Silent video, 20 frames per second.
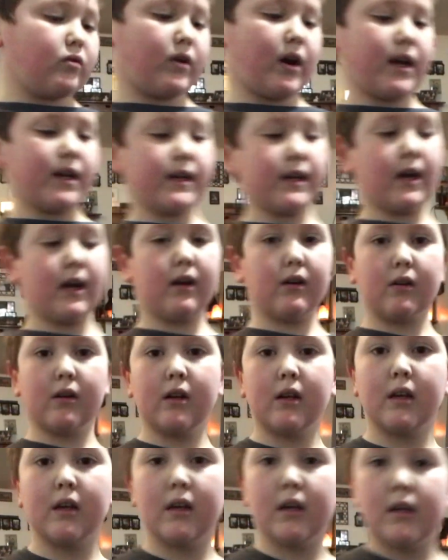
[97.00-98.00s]
right now,
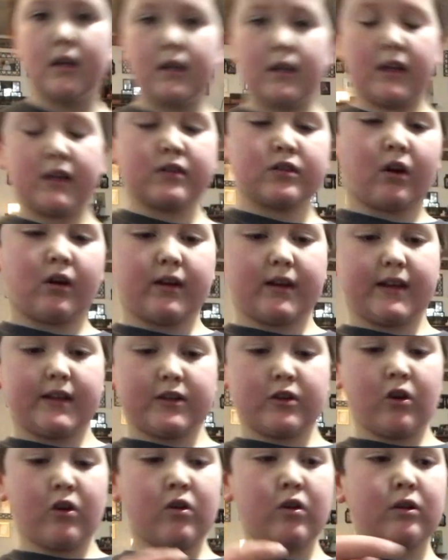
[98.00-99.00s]
these are his
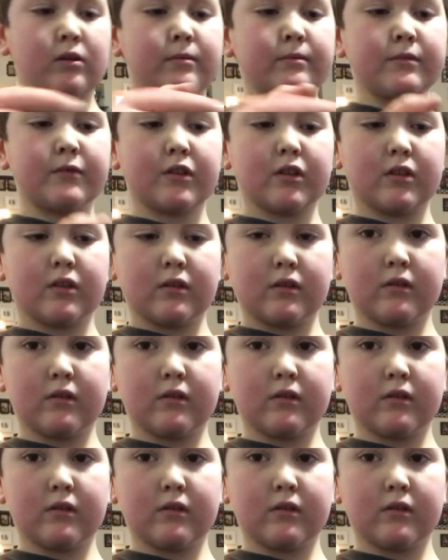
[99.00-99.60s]
arms.